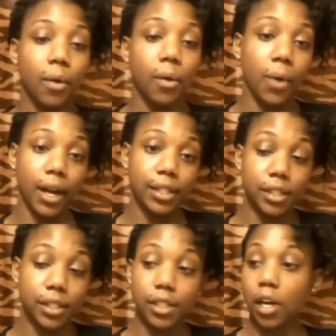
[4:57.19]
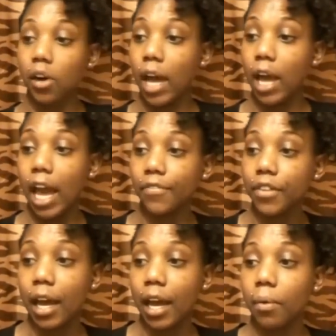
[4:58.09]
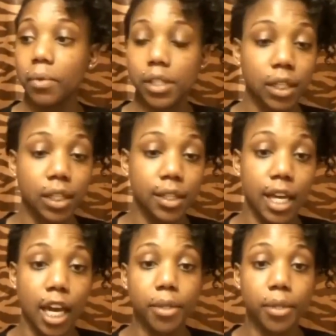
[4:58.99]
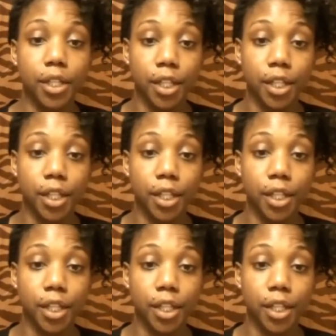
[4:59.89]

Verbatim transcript: All right, So after that, we see the damn